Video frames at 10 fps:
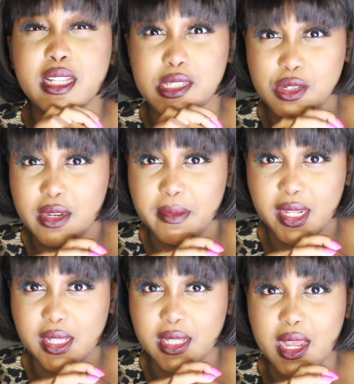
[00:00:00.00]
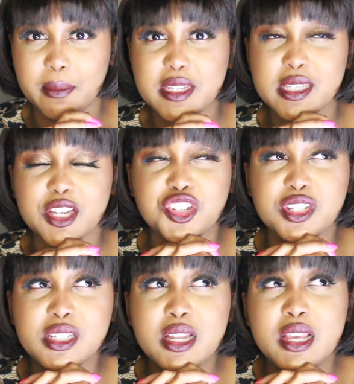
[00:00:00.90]
Let's talk about it in the comment
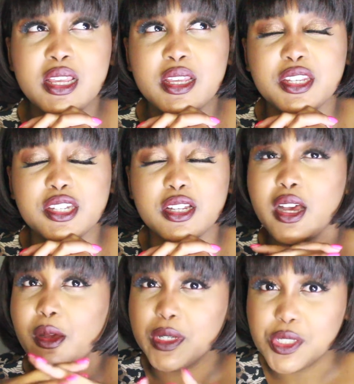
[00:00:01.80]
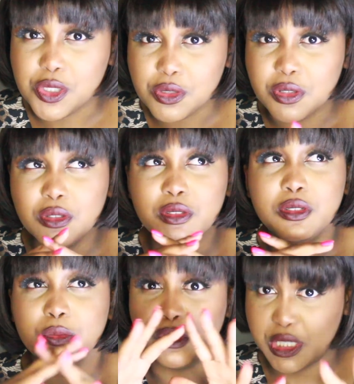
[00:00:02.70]
section. You know how we do.
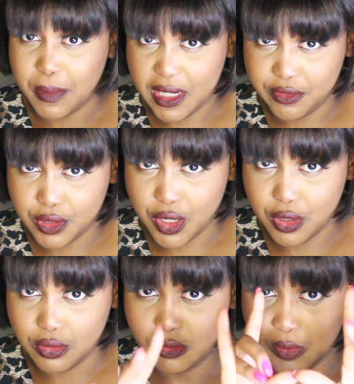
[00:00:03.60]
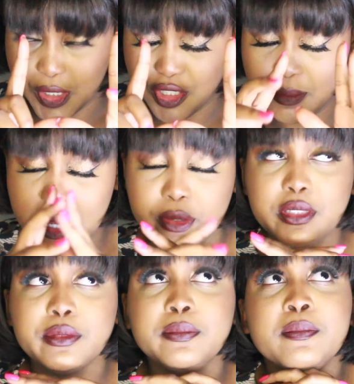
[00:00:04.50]
Respectful though. Watch your
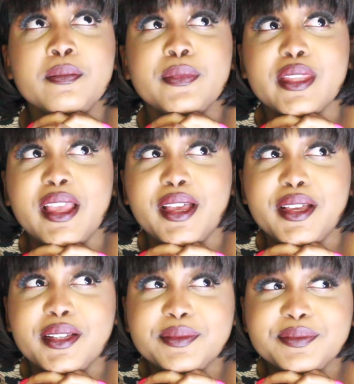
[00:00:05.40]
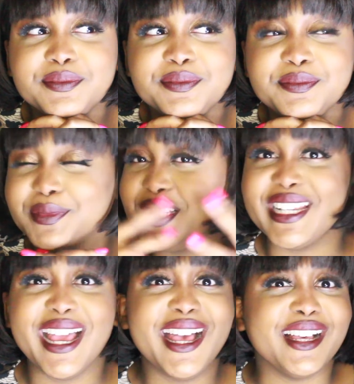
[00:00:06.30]
mouth. But
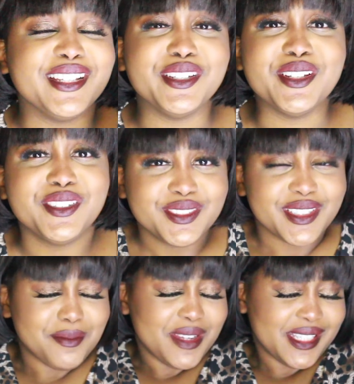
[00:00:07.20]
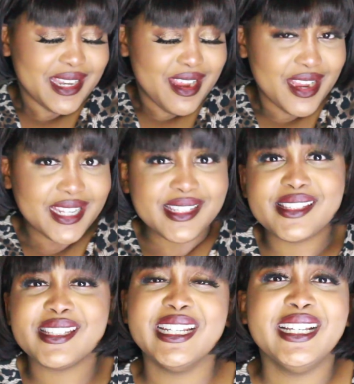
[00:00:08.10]
yeah, you know, I'm Misa
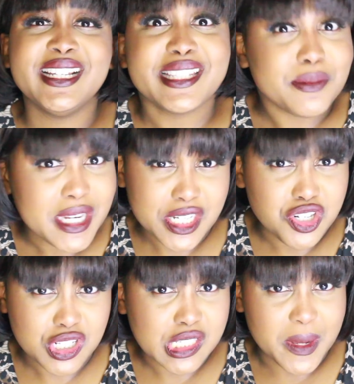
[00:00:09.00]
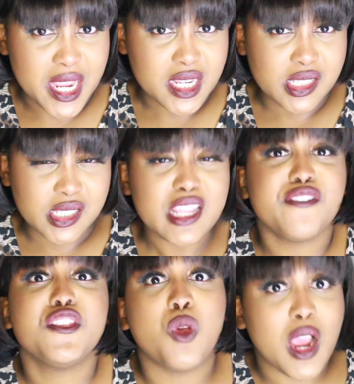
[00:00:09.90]
Narrates. This is my digital space.
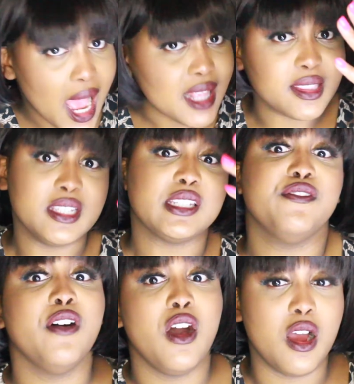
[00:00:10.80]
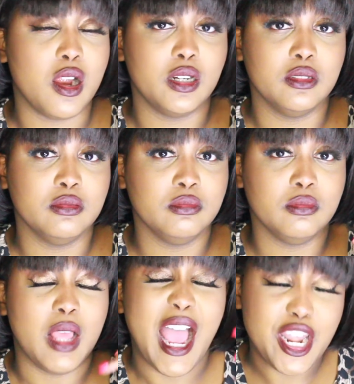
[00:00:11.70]
If you got this far,
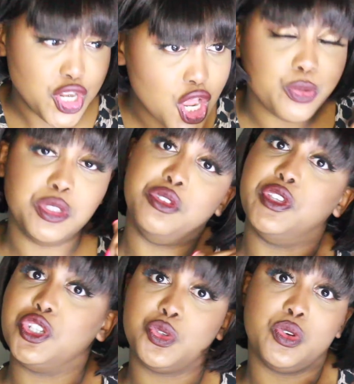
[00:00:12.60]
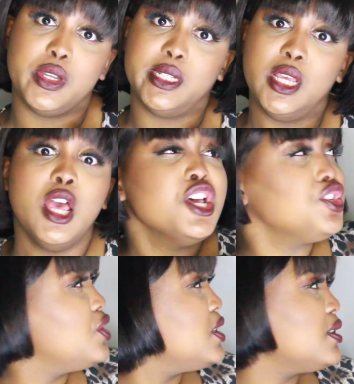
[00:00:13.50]
I know you've enjoyed.
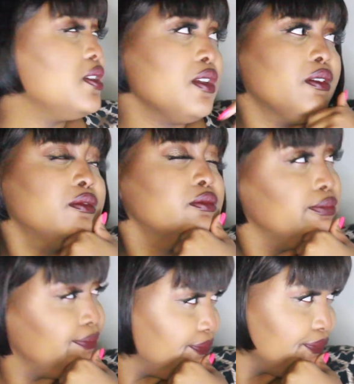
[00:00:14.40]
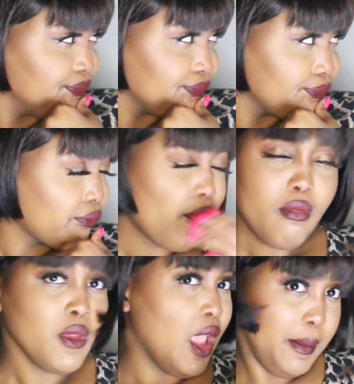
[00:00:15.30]
So just, you know,
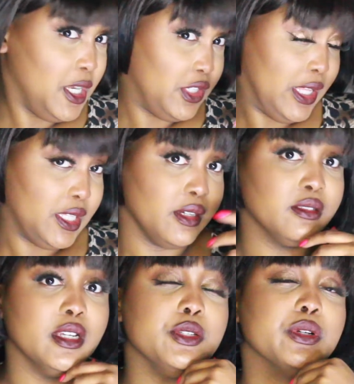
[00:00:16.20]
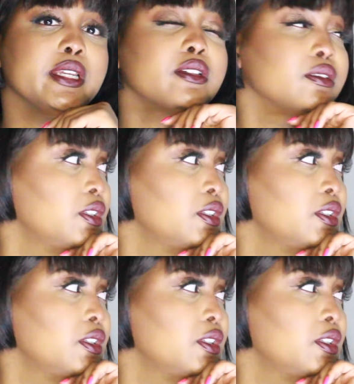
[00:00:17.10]
I mean, it's right there. Enjoy.